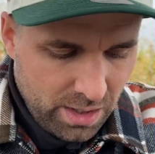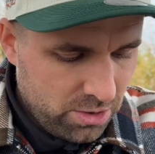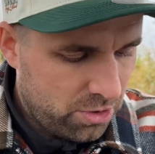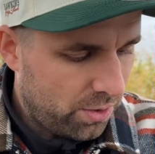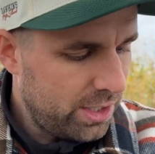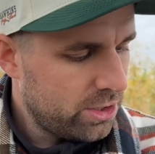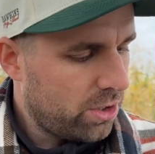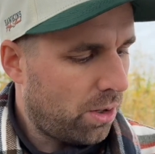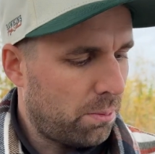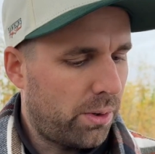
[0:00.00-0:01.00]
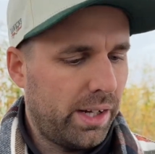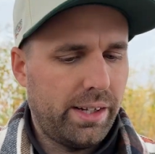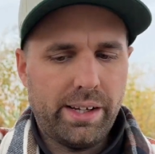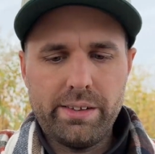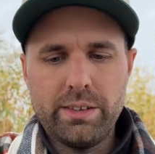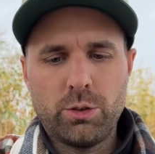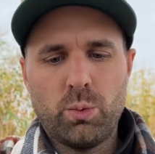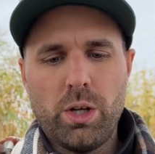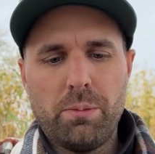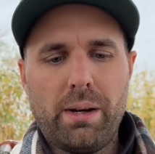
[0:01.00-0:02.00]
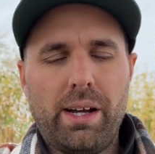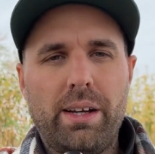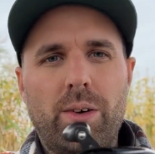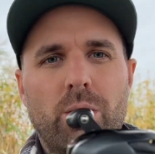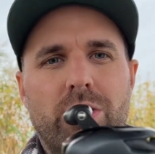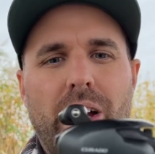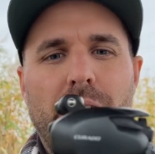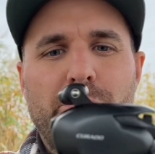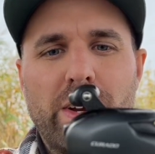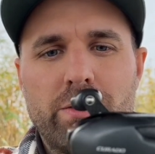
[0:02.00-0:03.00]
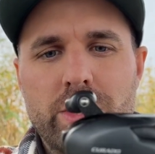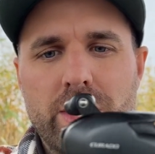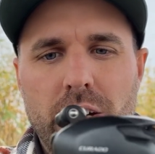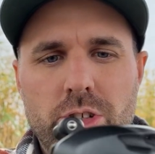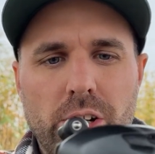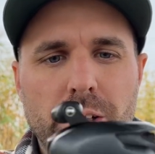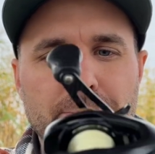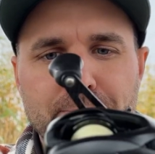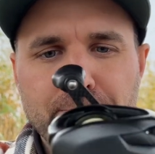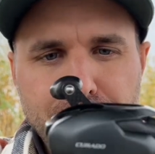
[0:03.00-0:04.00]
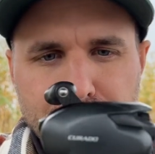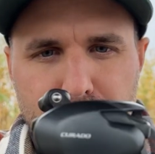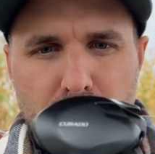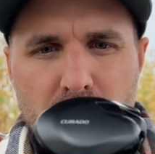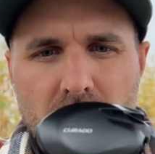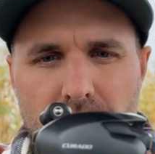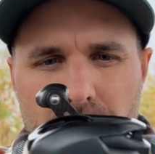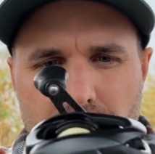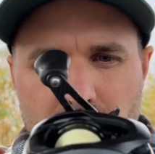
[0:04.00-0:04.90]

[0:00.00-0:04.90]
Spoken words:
so this combo right here is one of my all-time favorites actually. This